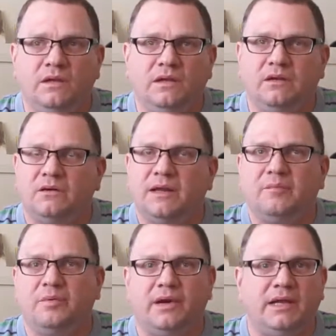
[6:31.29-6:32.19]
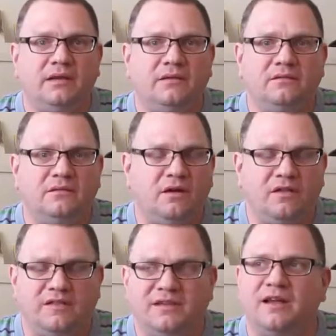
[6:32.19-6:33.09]
and I'm praying all
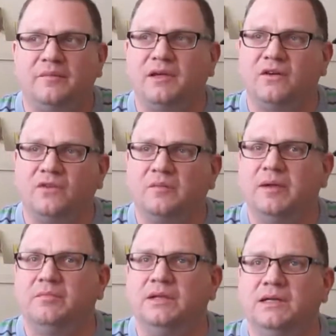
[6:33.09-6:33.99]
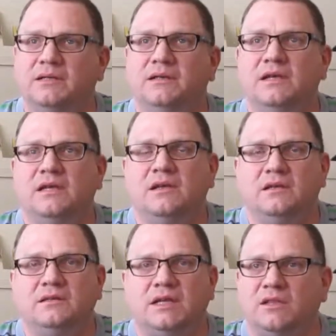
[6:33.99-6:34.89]
the time, covering my blood and
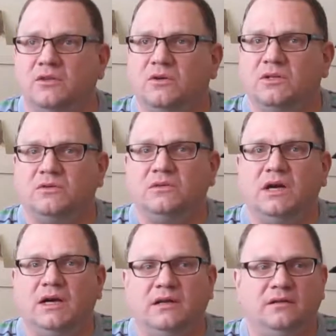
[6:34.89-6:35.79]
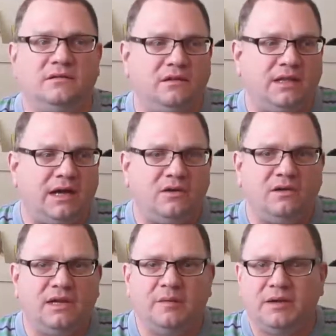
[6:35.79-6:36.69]
saying, Lord, do not allow
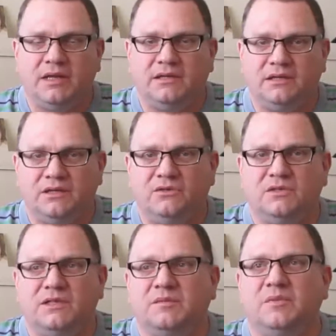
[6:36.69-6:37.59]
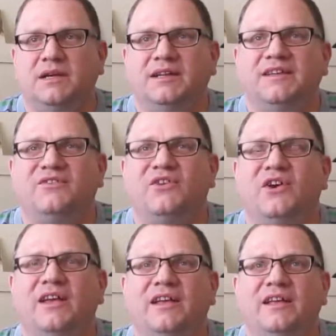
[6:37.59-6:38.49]
anybody to use this blood for